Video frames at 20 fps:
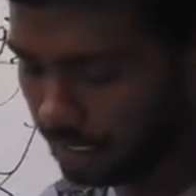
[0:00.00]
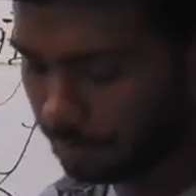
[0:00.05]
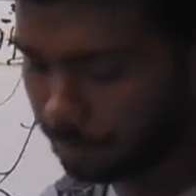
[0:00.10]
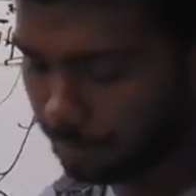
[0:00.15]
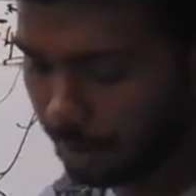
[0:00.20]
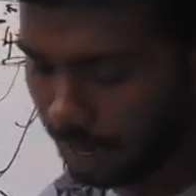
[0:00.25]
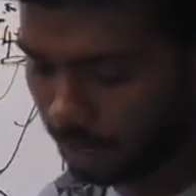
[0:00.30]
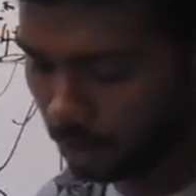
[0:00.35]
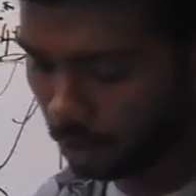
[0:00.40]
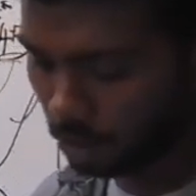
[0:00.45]

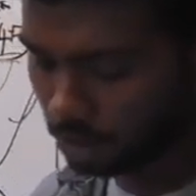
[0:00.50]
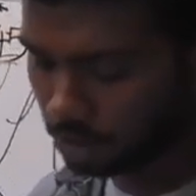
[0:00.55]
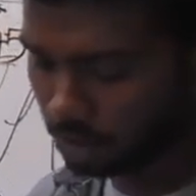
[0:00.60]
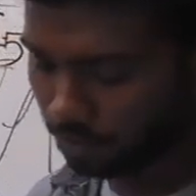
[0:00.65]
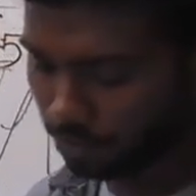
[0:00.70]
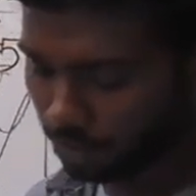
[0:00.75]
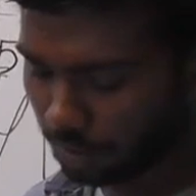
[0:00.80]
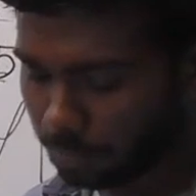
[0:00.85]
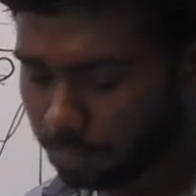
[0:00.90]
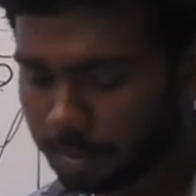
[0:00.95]
mangoes
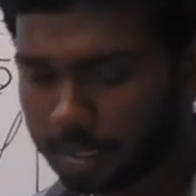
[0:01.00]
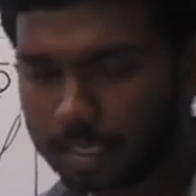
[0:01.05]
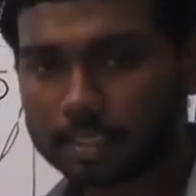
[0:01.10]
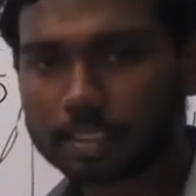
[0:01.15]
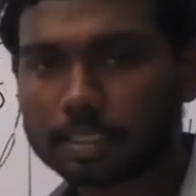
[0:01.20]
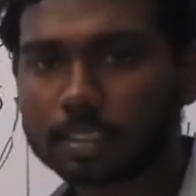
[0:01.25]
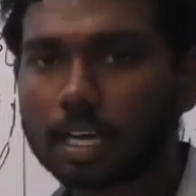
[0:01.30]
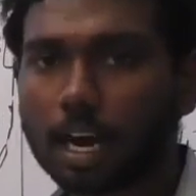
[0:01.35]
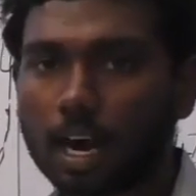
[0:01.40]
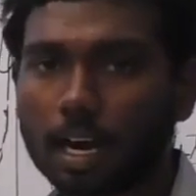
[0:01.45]
from his
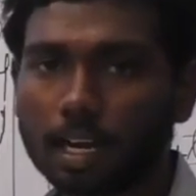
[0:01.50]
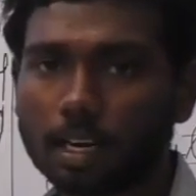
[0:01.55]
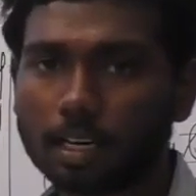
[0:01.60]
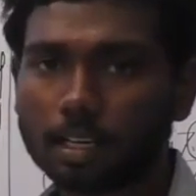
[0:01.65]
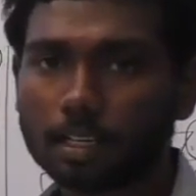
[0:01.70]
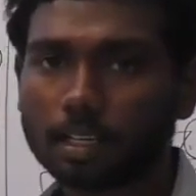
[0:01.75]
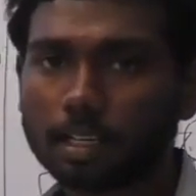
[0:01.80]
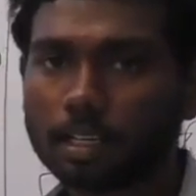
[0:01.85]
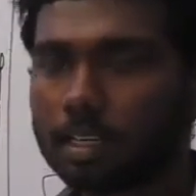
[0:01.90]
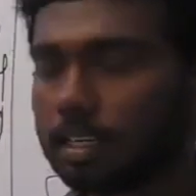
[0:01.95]

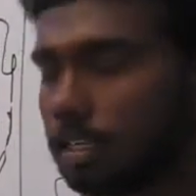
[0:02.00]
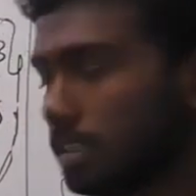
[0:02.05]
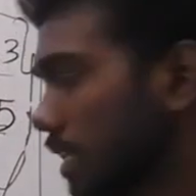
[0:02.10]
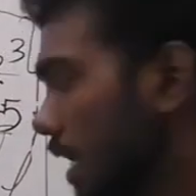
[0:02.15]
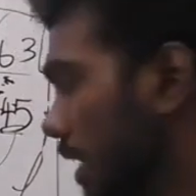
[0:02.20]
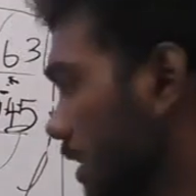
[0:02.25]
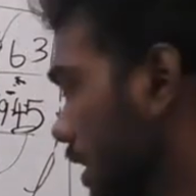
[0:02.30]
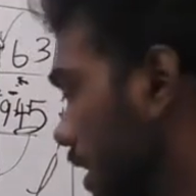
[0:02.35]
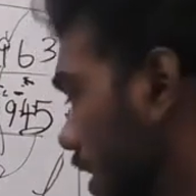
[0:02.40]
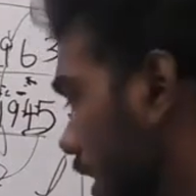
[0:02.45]
garden. There
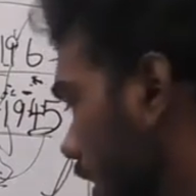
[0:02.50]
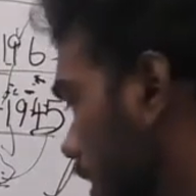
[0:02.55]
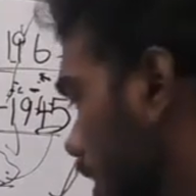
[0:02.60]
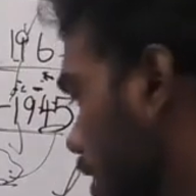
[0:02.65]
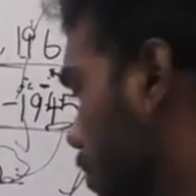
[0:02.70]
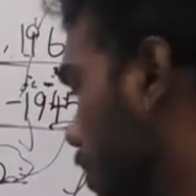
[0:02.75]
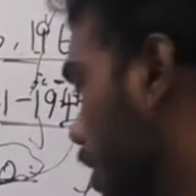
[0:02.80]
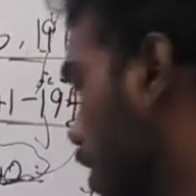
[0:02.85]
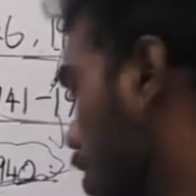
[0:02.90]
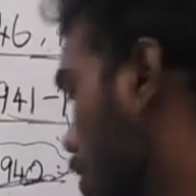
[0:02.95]
is another
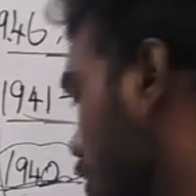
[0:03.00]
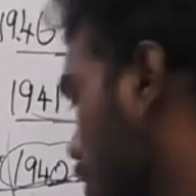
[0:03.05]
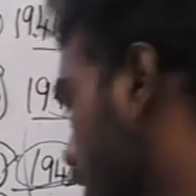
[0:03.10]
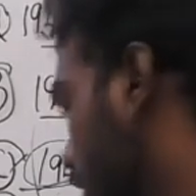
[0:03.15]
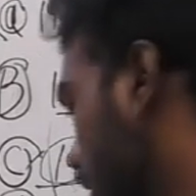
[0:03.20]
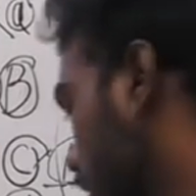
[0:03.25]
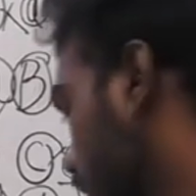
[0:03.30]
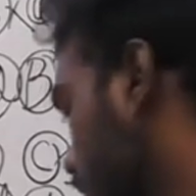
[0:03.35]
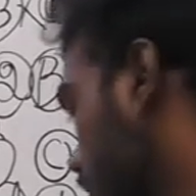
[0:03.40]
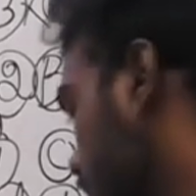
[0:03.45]
pronoun
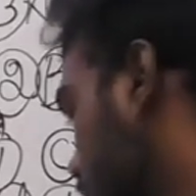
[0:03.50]
here,